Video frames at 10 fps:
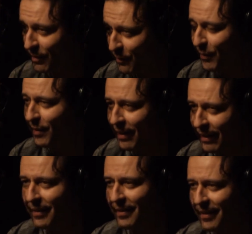Do you feel
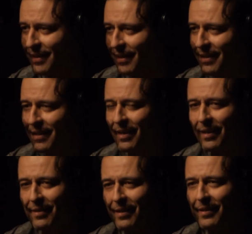like I actually do?
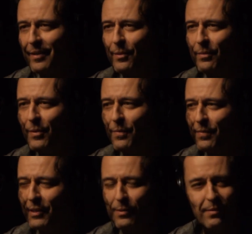I think you know
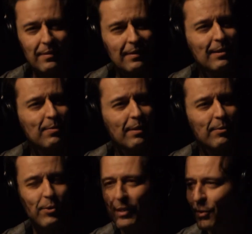that's that's what I
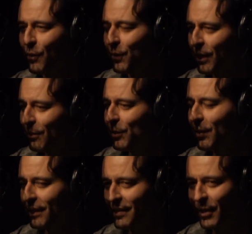was trying to go for there when you
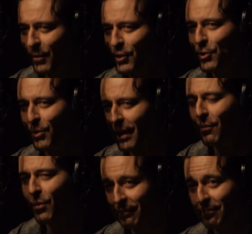were asking that question, right? I
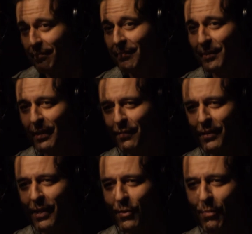want you know, after
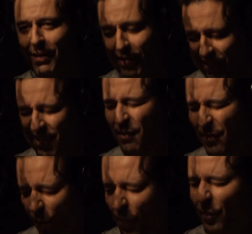that home, I, I, think you
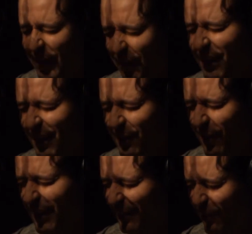feel hopeful after yeah. that
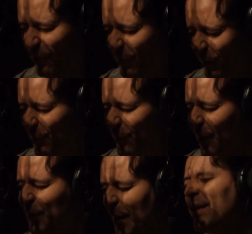song. Like, there's good
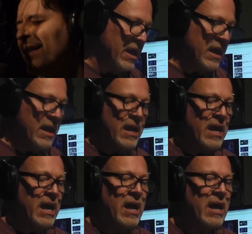stuff coming. You
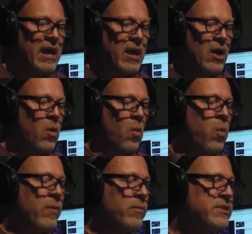know, life's gonna get better.
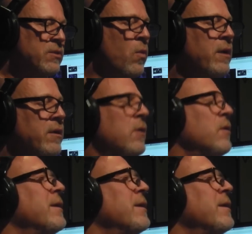When was the what?